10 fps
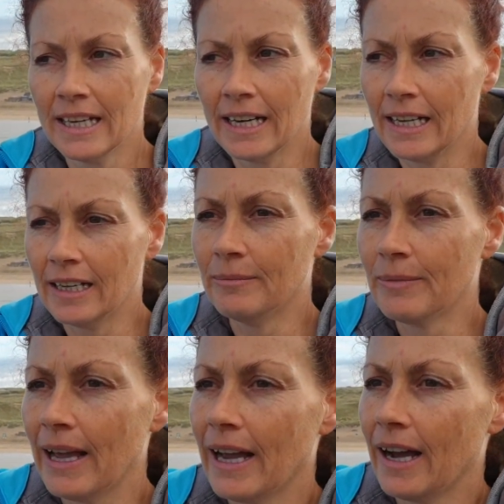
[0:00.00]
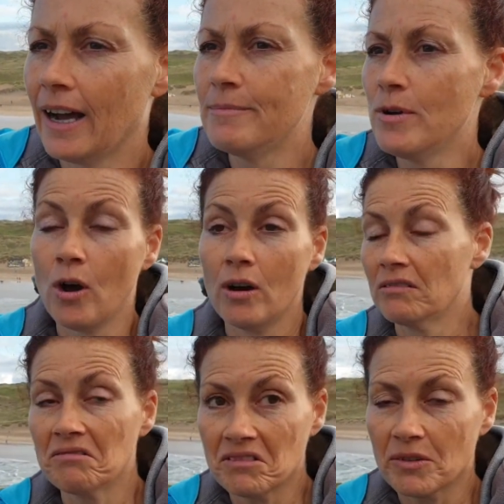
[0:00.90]
I'm not
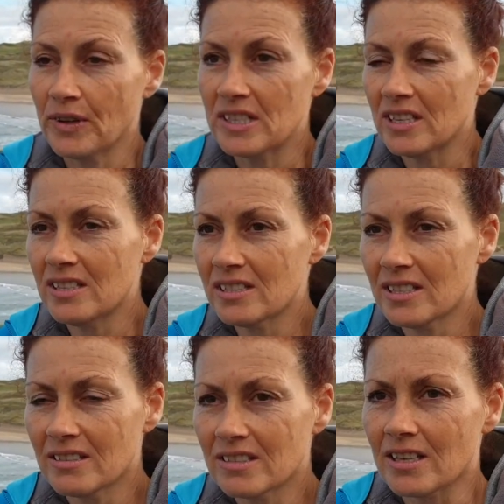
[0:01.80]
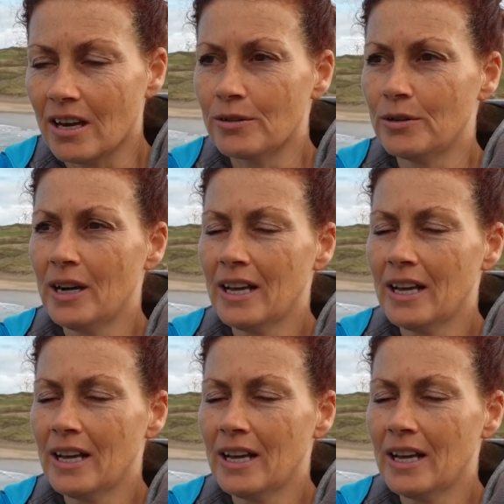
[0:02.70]
the fittest, so